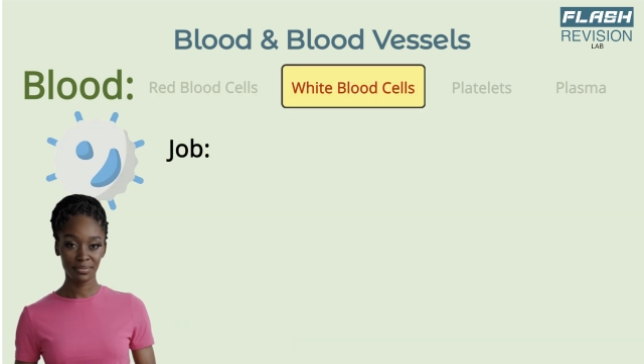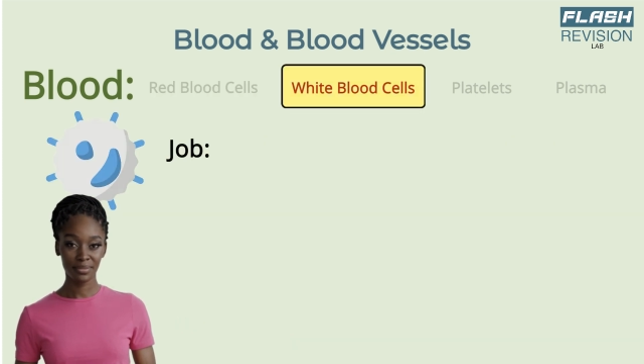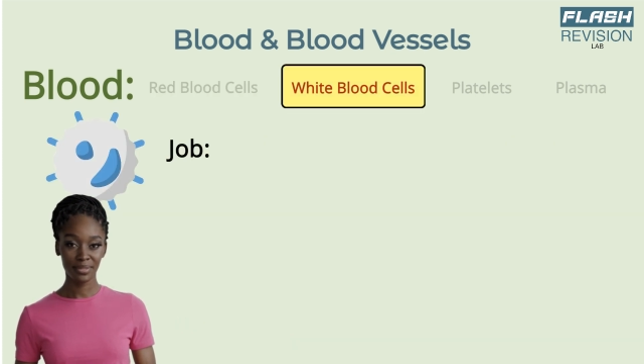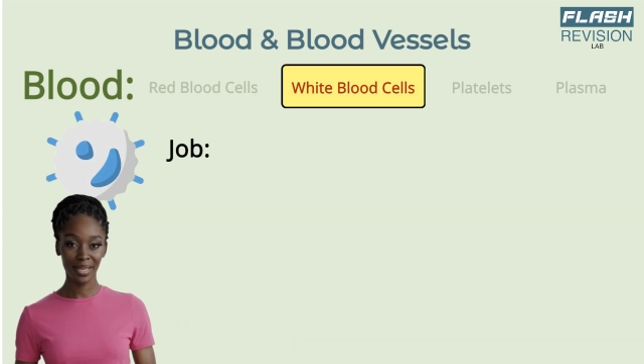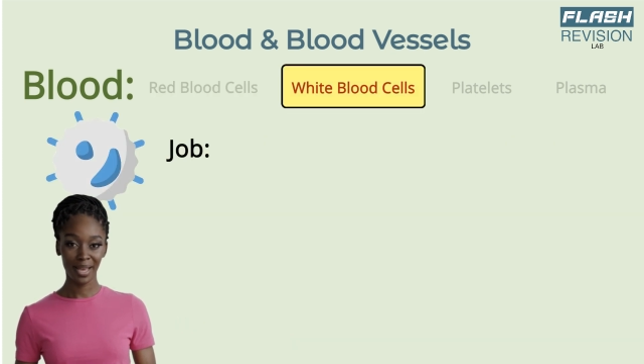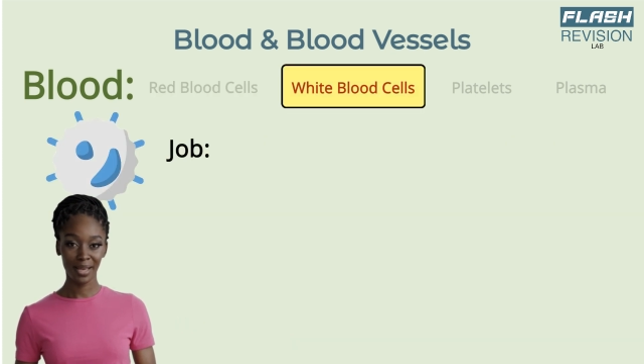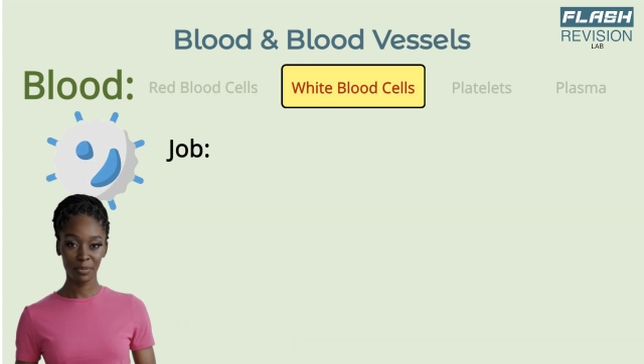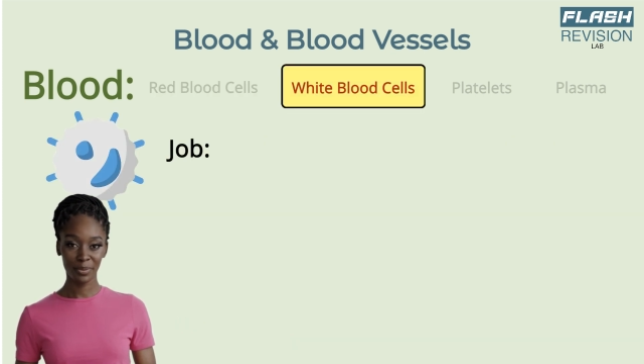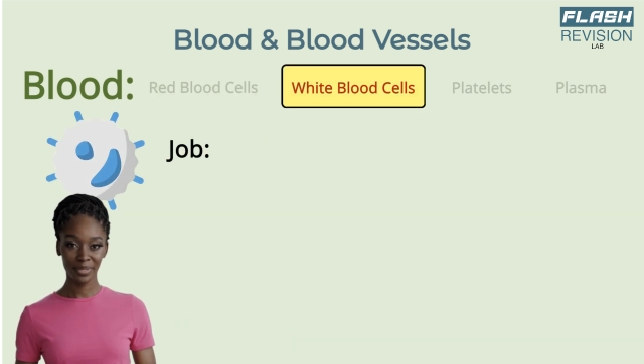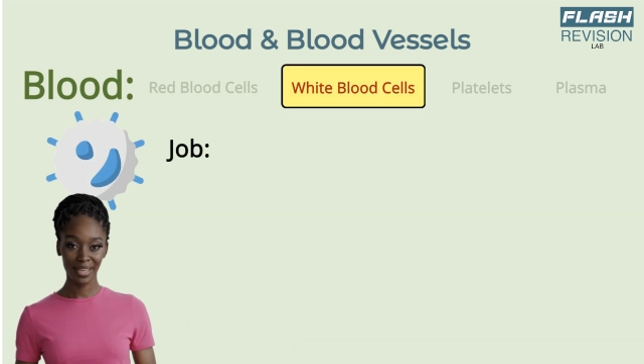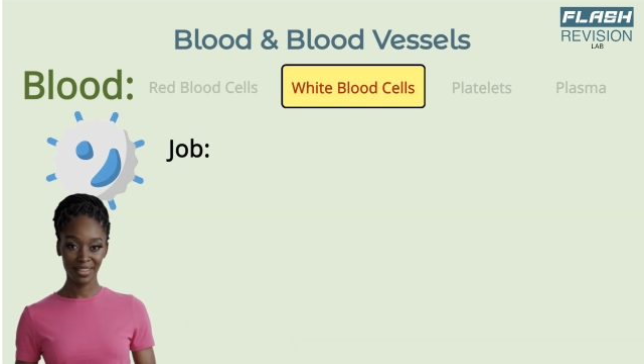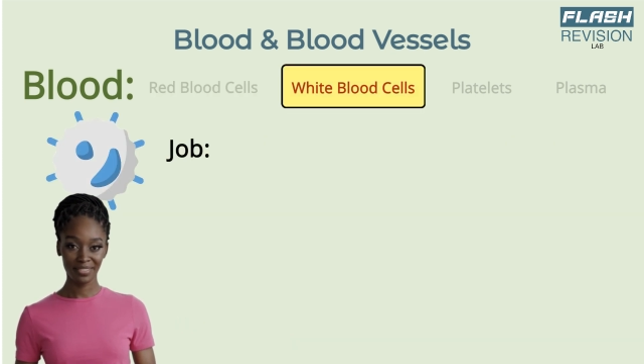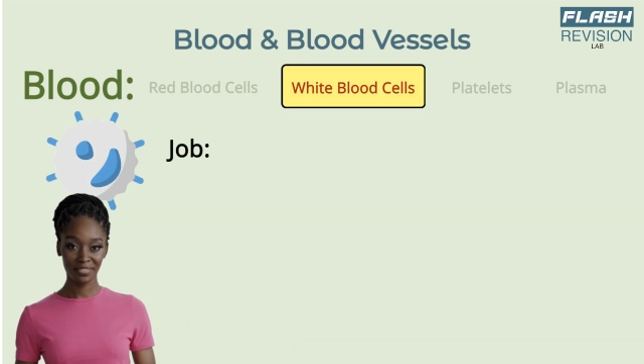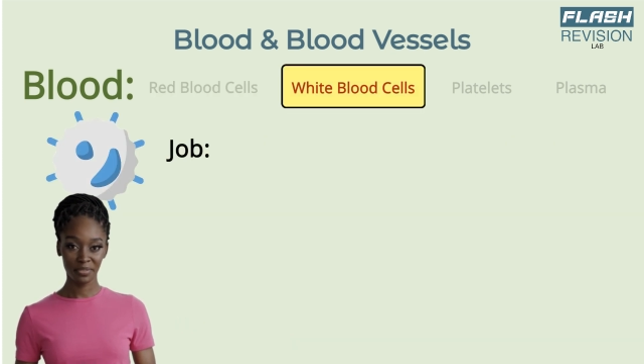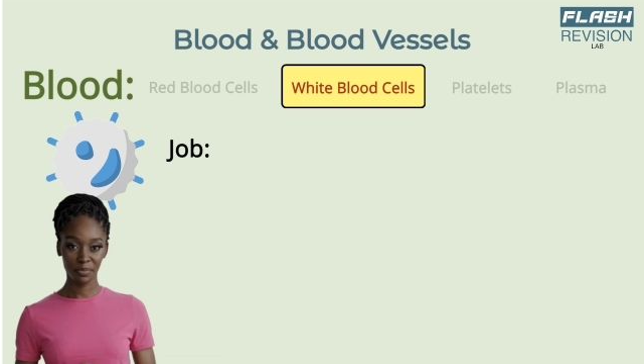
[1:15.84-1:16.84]
Now,
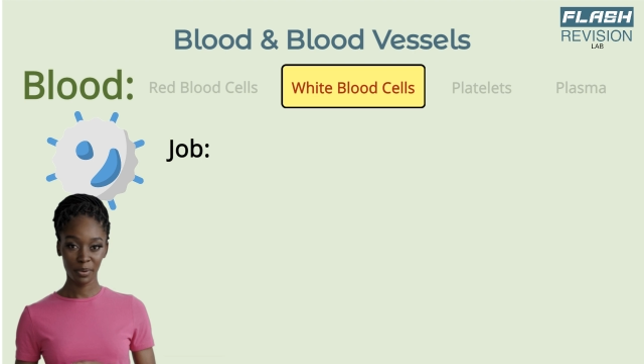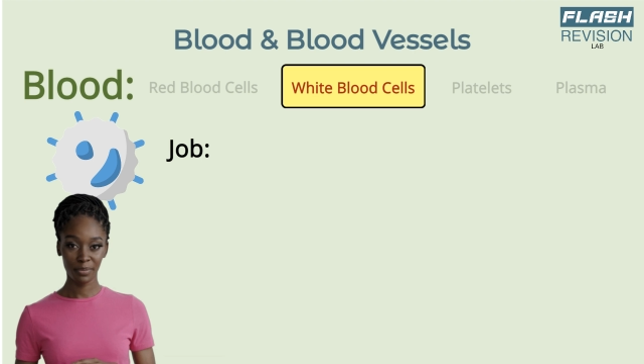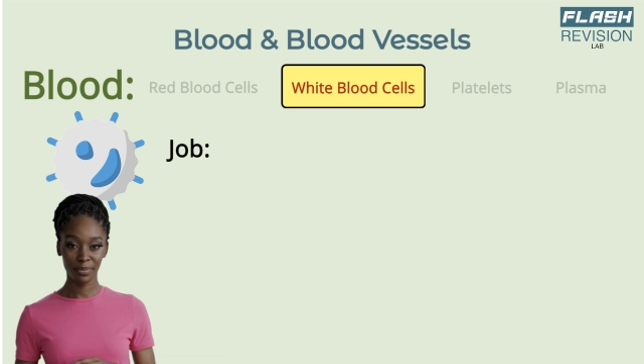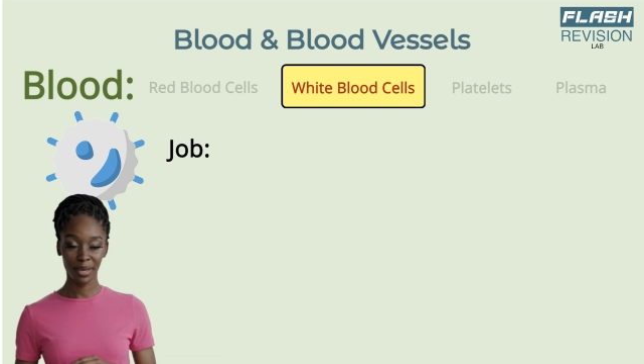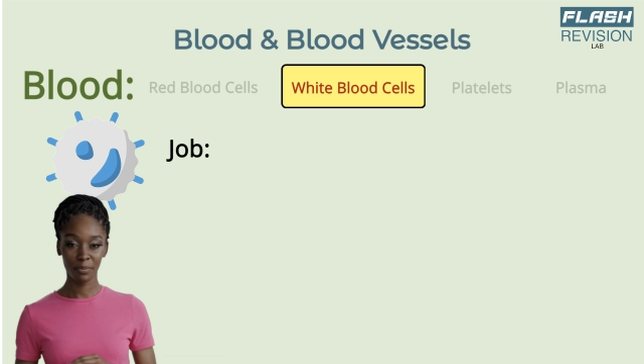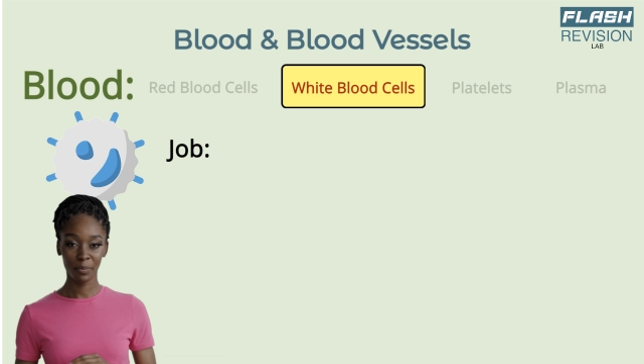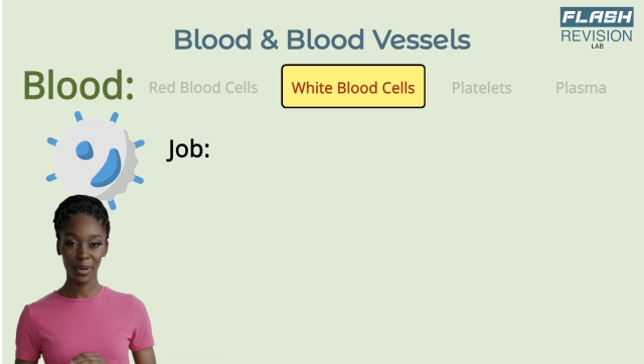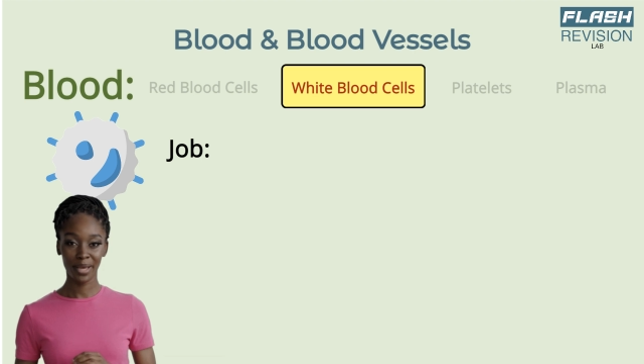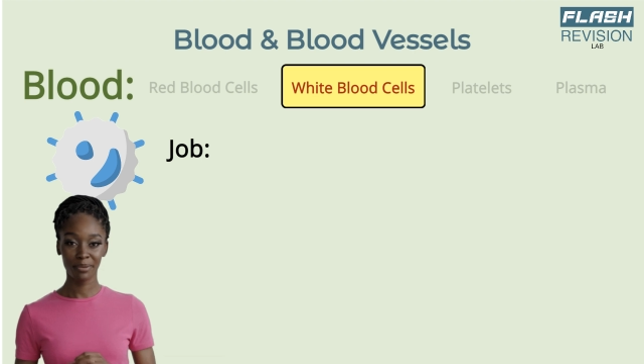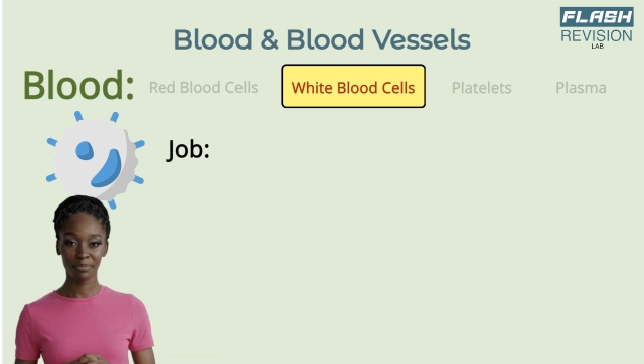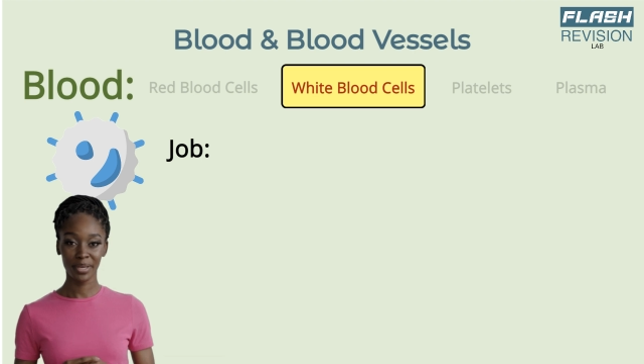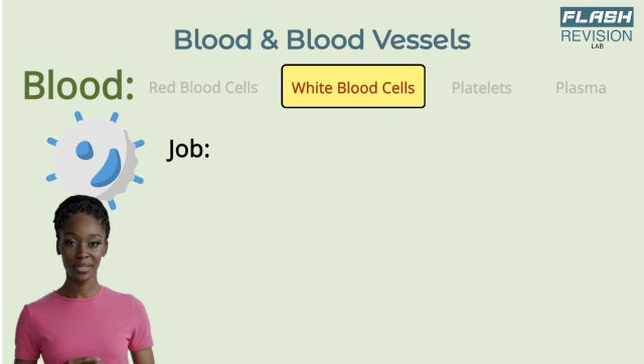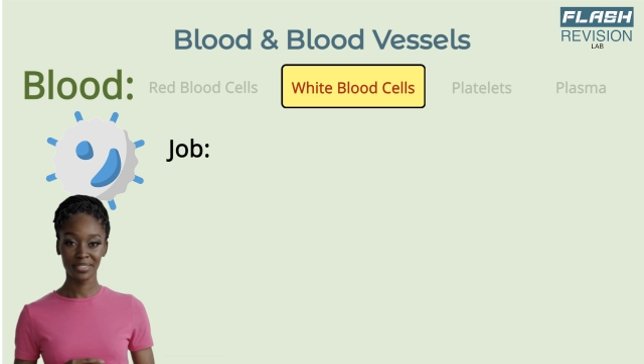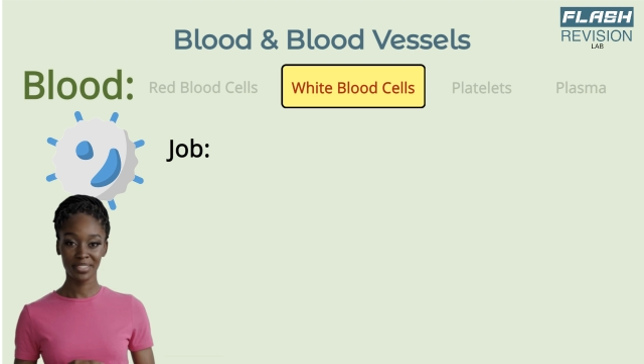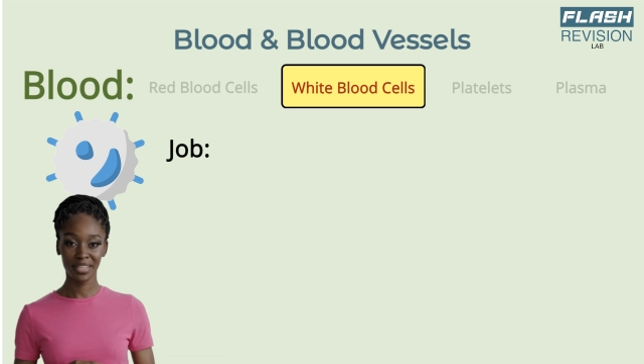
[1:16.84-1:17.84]
let's talk about white
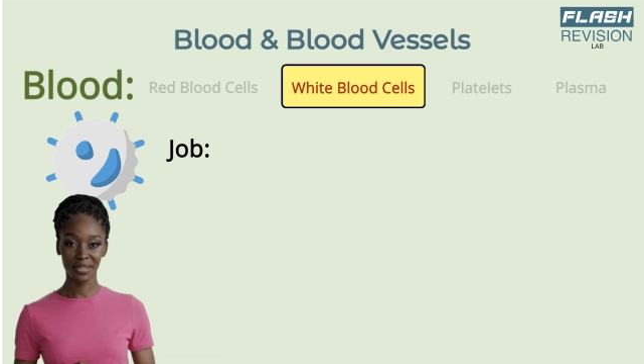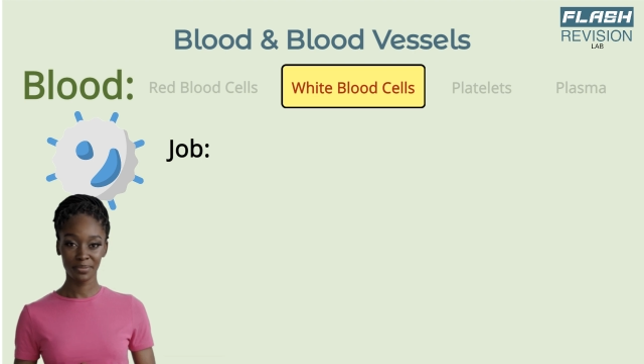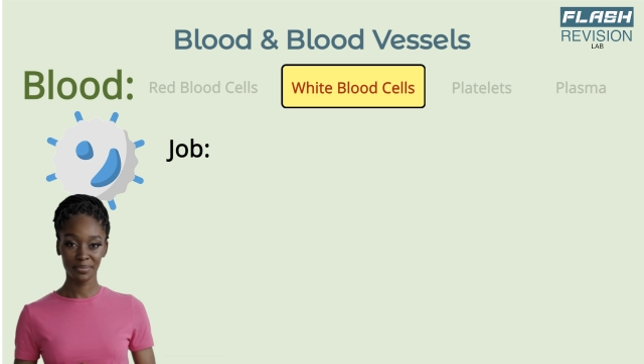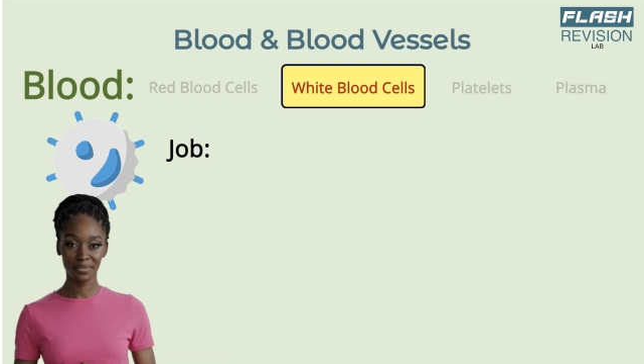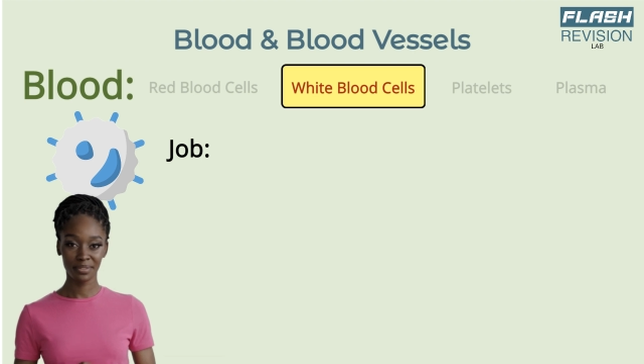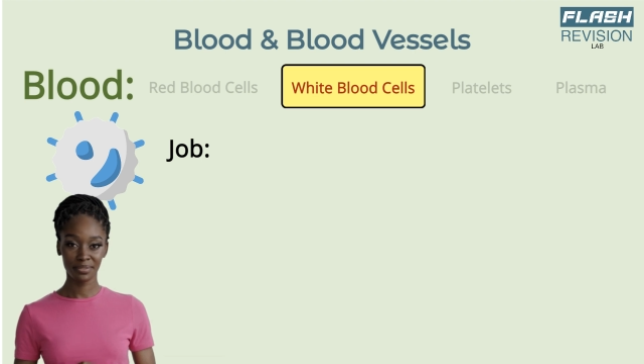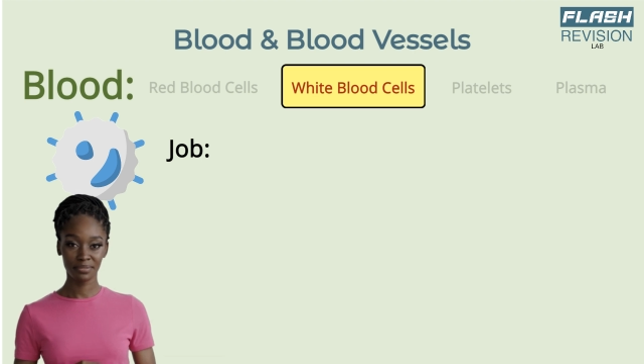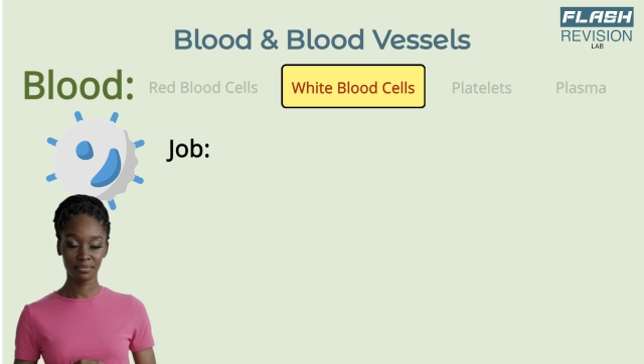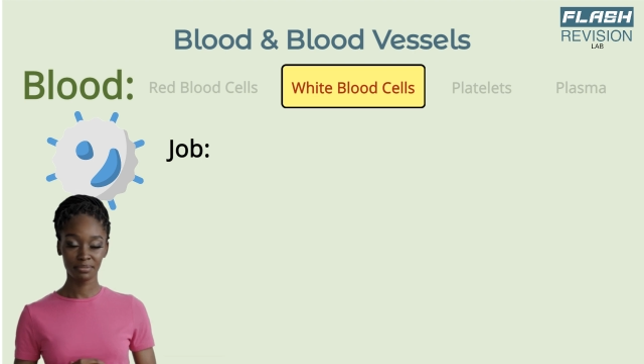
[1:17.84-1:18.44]
blood cells.